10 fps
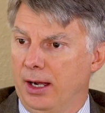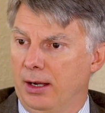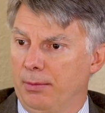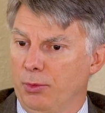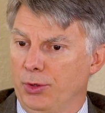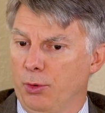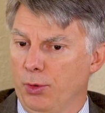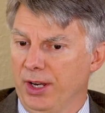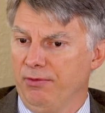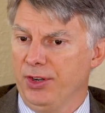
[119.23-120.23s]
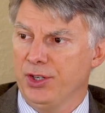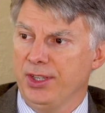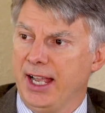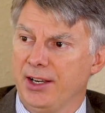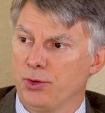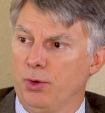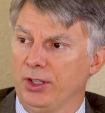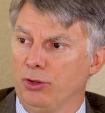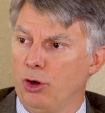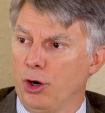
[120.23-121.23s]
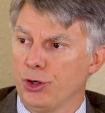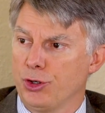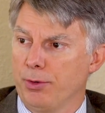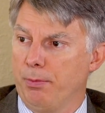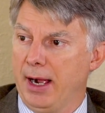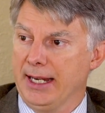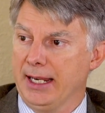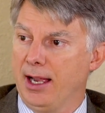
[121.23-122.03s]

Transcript: We envision that as one larger mining